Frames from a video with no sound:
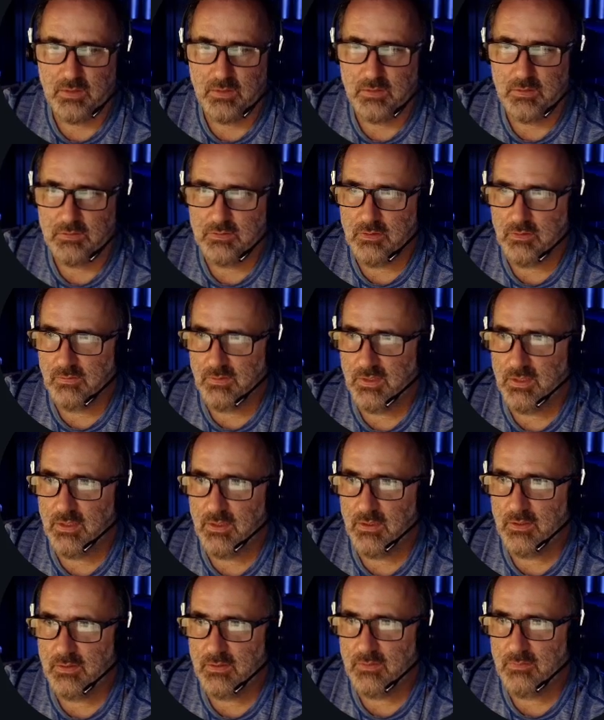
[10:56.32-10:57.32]
So in
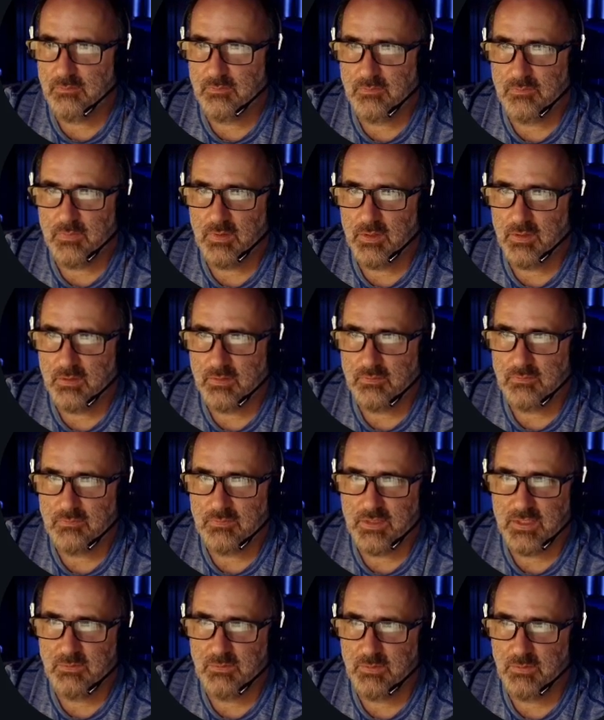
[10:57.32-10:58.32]
our
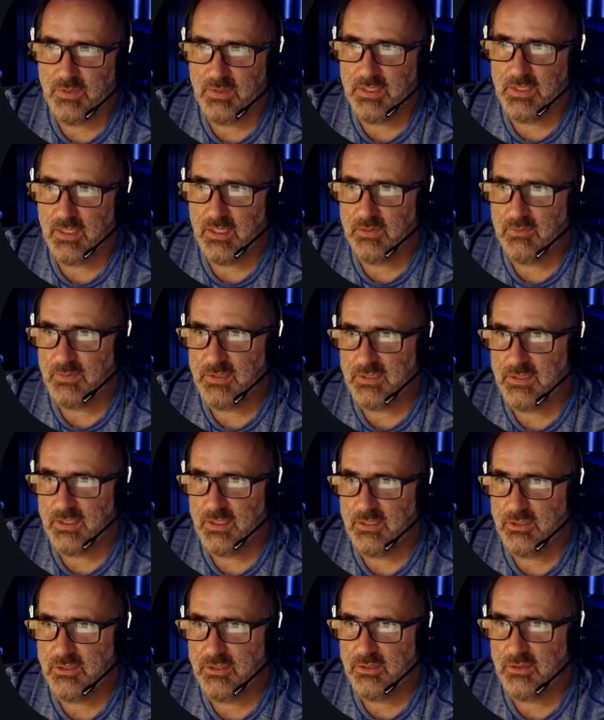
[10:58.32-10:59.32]
EBB
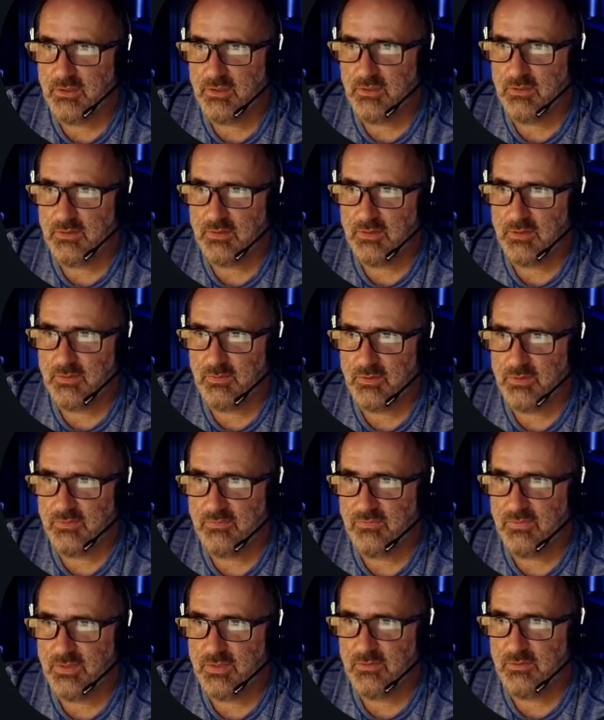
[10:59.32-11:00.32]
documentation under Klipper
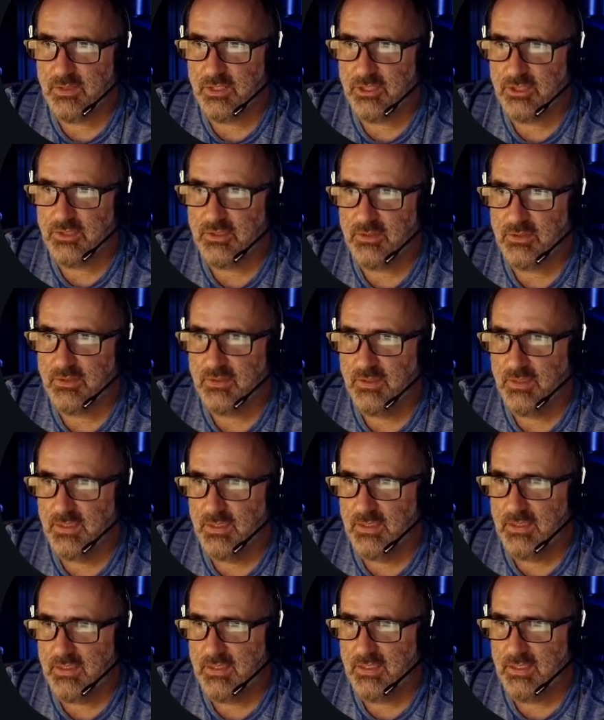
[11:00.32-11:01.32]
configuration,
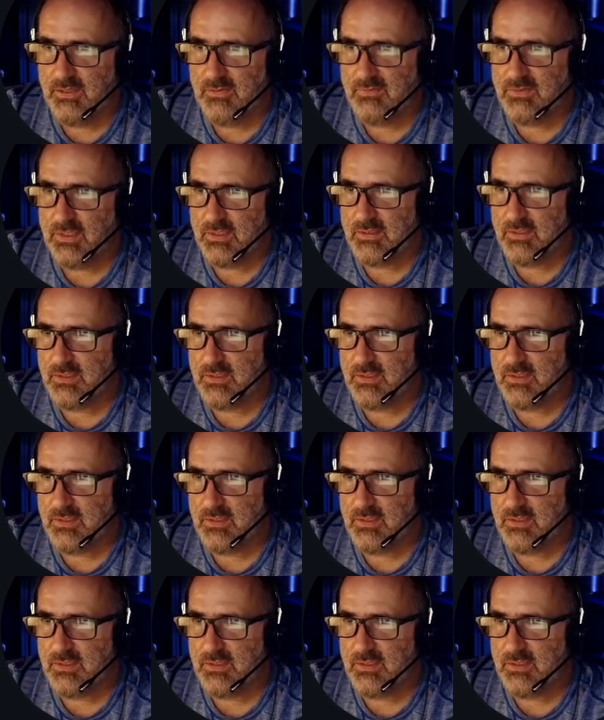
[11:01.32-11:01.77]
it gives us